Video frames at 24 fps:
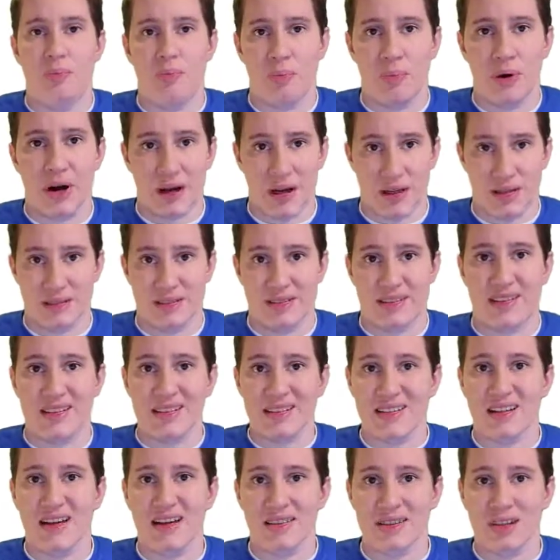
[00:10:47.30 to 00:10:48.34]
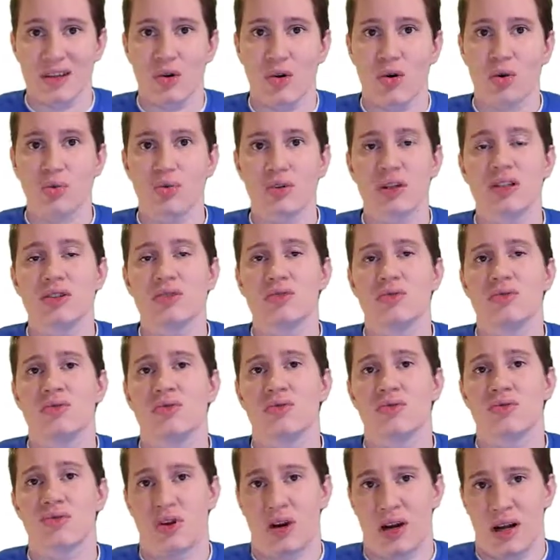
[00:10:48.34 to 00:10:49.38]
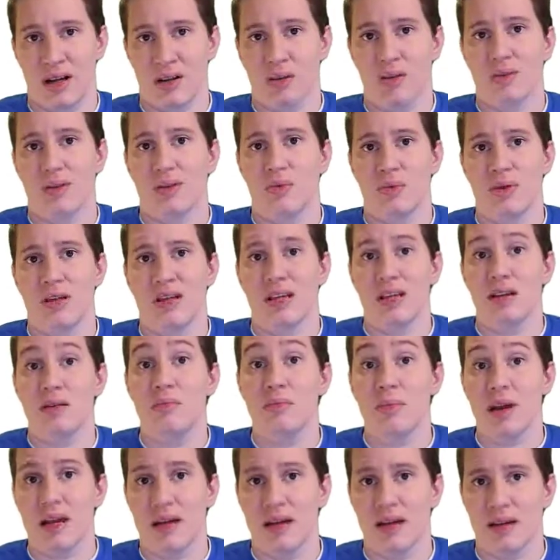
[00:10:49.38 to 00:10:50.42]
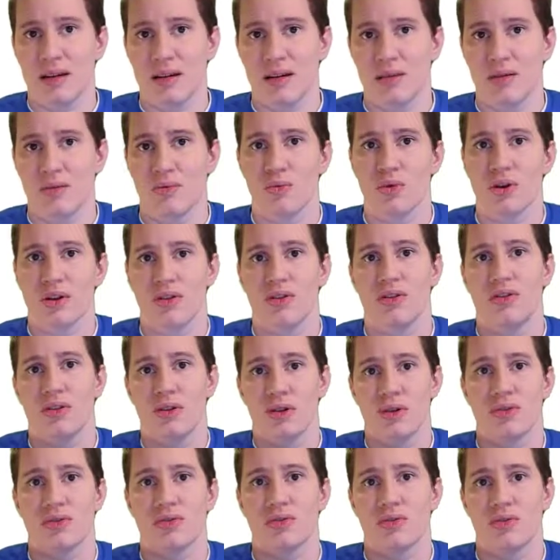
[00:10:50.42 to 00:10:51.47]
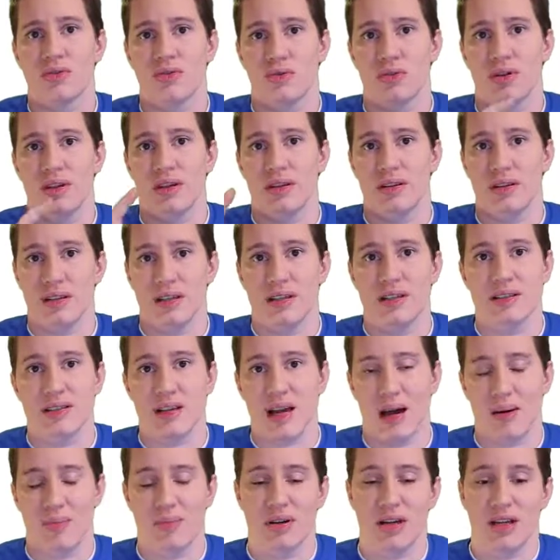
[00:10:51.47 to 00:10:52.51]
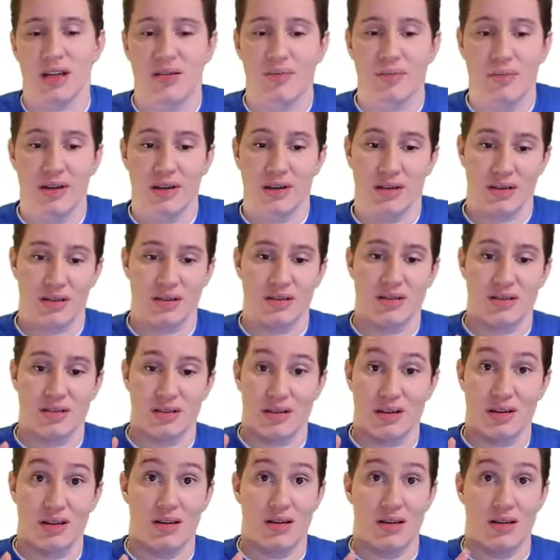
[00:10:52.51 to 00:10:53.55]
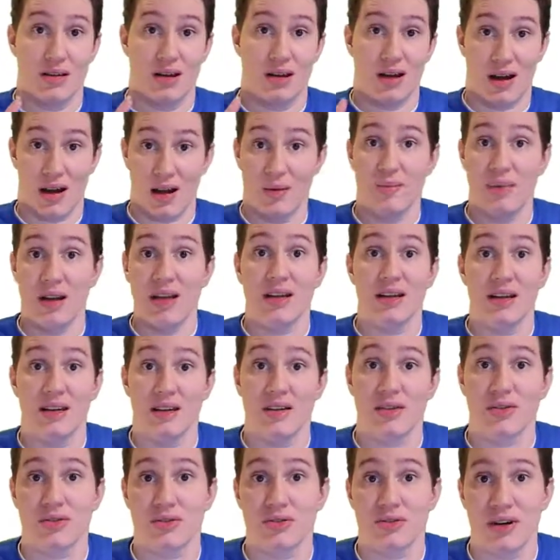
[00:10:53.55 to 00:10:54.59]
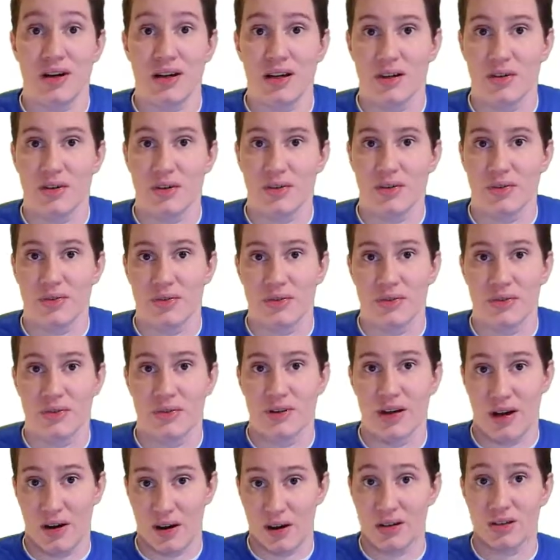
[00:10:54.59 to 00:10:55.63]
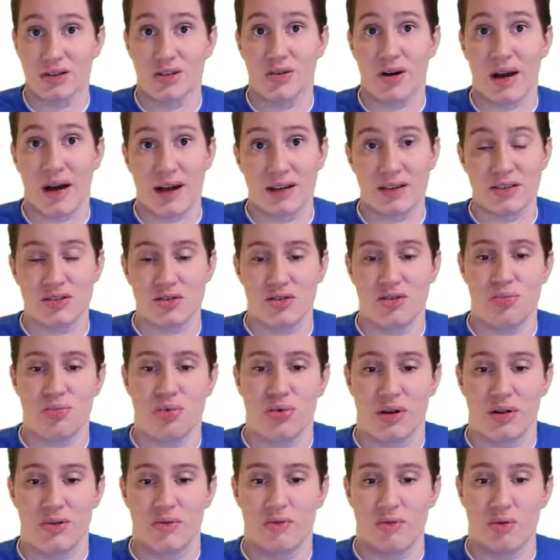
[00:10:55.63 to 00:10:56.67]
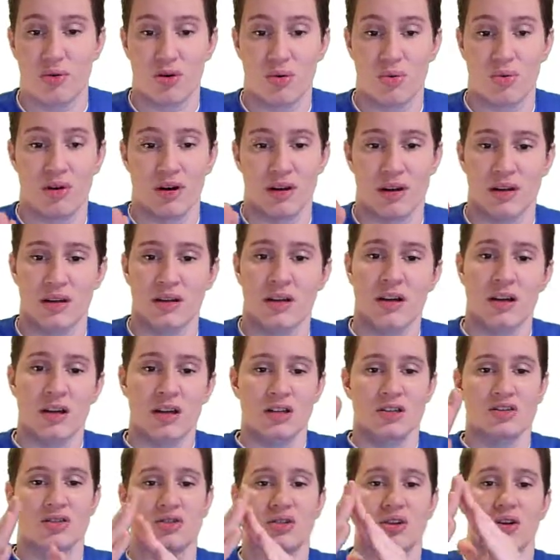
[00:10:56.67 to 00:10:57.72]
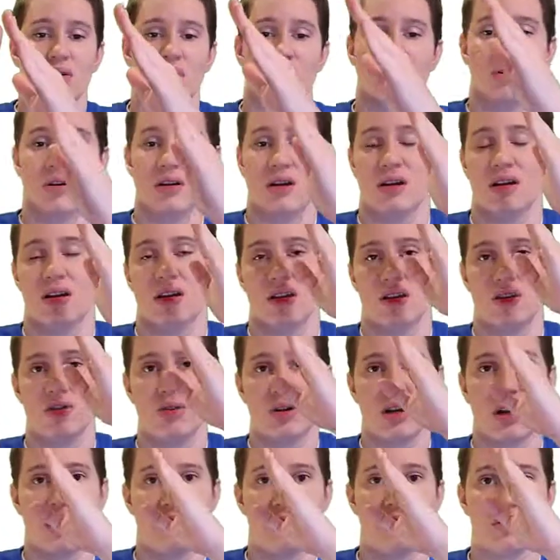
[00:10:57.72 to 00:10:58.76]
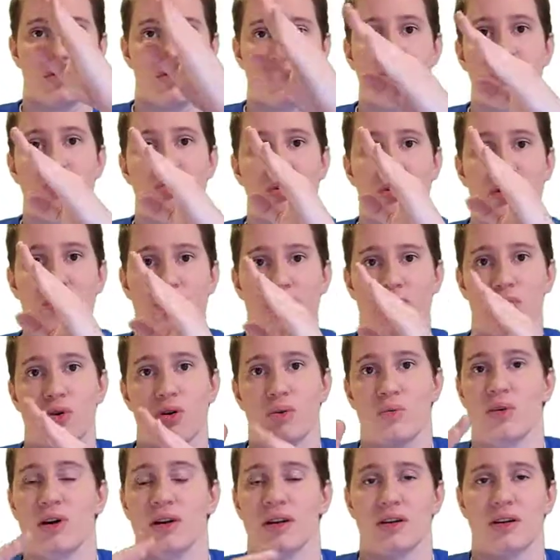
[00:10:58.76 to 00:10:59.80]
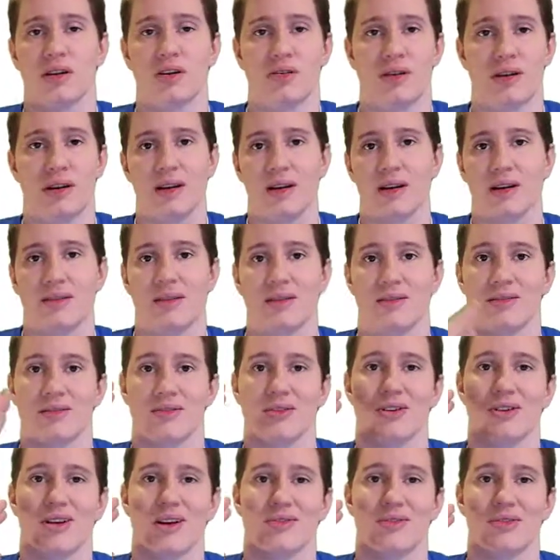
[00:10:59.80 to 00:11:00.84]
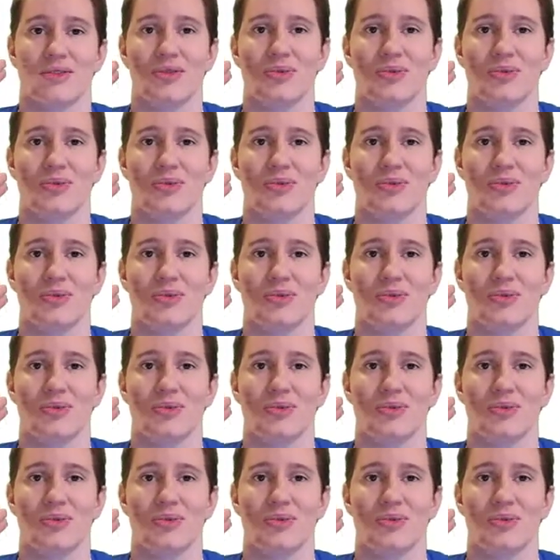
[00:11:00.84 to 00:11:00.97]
But that's not the only triangle that we can make with those 3 things happening, because I made another triangle that also has 2.41. So you can have the 2.41 going, hang on, you have the